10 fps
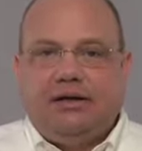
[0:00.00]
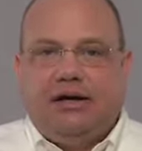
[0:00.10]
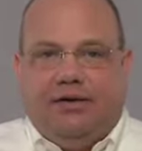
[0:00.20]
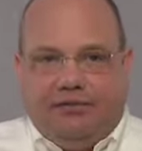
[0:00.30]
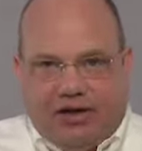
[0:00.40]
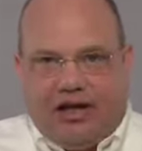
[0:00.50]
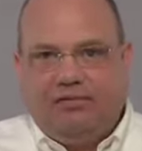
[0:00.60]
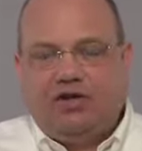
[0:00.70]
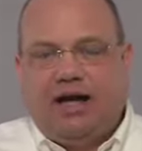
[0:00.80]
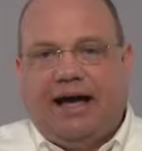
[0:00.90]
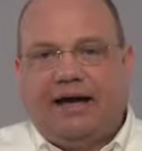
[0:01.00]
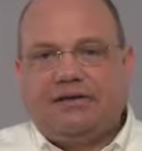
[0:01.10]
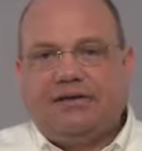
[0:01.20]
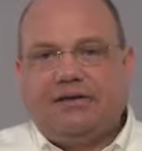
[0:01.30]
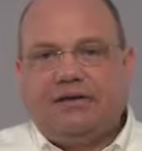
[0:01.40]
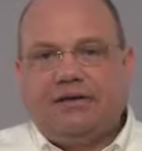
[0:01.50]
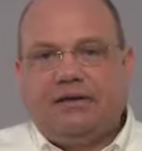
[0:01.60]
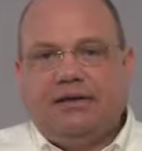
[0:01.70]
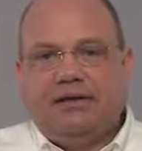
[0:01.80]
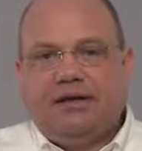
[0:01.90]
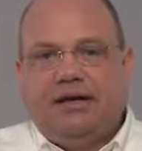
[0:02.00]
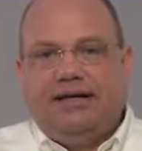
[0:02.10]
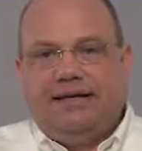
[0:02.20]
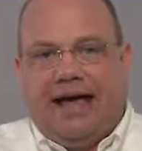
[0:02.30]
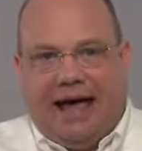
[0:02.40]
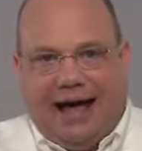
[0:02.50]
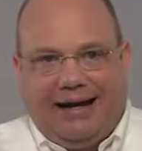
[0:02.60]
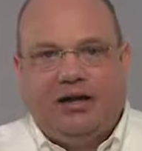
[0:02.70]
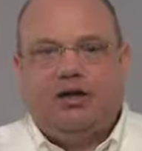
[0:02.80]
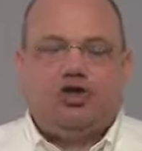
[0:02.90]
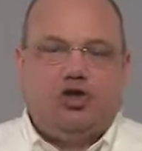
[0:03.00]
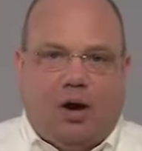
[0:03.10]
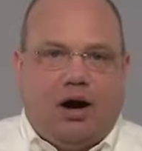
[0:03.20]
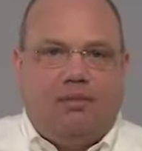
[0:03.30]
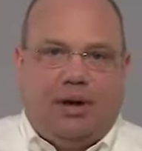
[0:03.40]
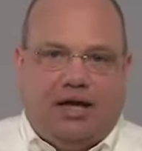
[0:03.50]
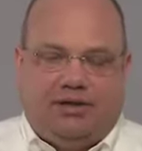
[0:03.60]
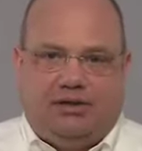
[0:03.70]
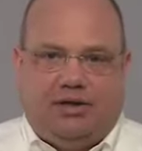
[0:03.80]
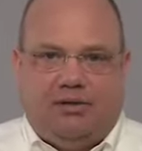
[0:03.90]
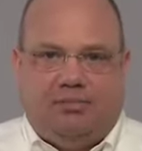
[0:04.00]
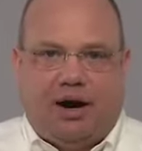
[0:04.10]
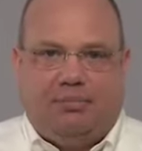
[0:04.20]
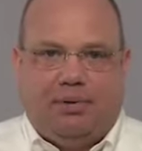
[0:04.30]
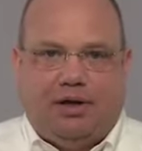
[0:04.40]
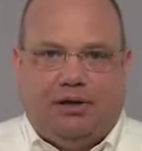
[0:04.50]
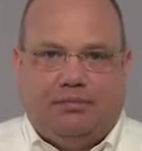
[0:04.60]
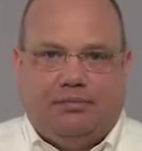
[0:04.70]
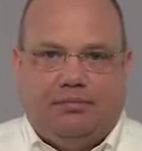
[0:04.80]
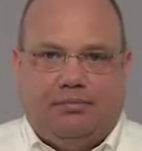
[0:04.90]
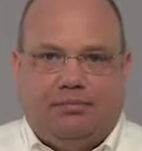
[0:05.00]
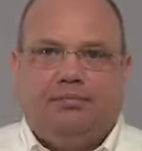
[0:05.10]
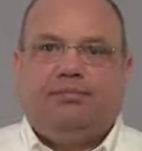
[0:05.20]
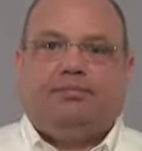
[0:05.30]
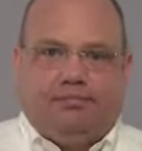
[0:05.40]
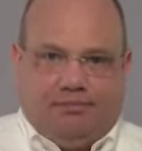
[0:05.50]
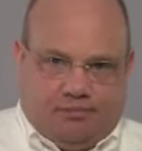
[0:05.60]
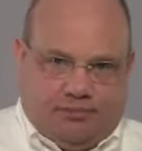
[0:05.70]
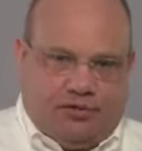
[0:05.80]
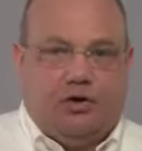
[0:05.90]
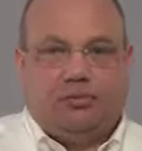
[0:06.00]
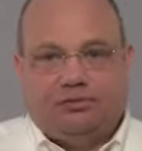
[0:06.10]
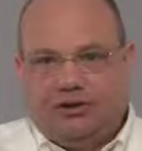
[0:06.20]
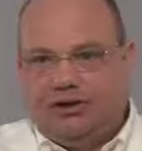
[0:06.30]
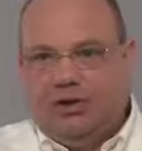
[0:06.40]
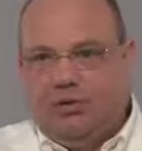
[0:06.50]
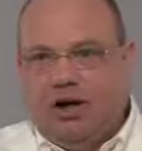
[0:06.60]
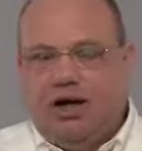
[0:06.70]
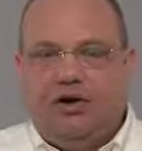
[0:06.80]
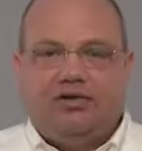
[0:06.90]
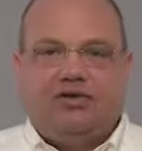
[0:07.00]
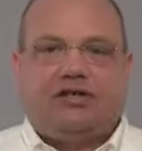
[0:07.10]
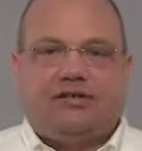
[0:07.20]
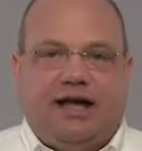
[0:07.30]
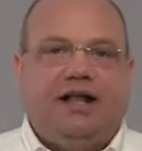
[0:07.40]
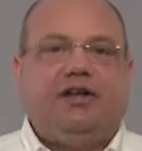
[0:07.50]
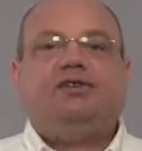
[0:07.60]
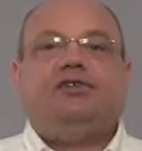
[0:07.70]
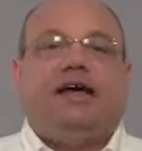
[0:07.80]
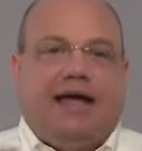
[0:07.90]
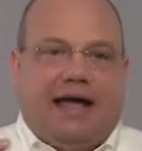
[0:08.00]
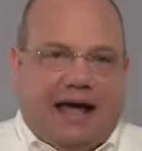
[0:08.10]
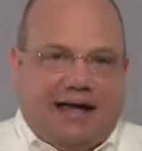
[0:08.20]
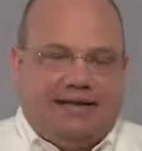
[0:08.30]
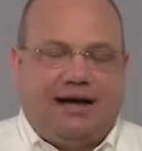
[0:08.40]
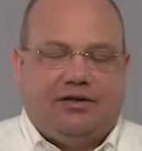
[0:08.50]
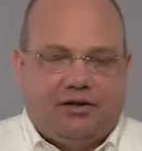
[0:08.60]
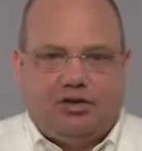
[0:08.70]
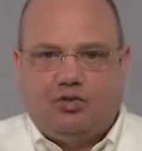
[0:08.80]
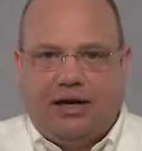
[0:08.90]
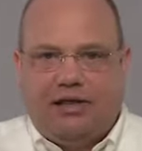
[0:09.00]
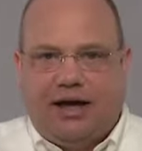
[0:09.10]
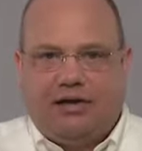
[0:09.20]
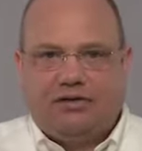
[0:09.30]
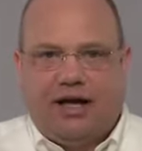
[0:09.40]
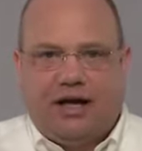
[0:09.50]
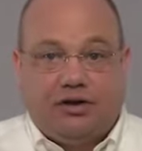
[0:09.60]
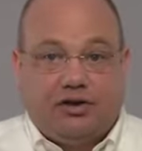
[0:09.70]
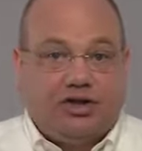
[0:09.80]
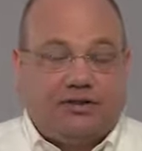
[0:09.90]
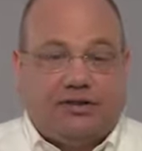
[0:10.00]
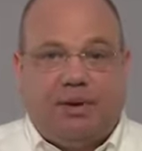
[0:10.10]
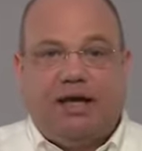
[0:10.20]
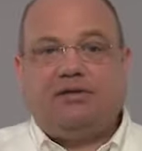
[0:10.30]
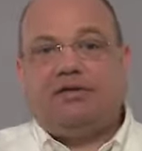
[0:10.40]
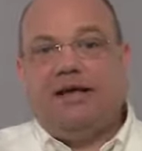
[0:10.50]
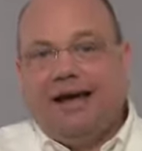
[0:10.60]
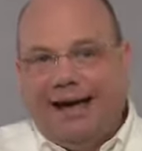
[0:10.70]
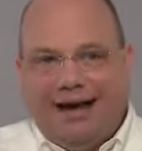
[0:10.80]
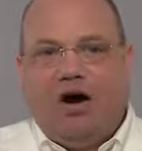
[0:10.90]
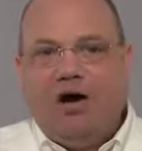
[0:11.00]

of the gift tax is added to our basis in the property. So $6,106, add that to the $20,000 adjusted basis, and our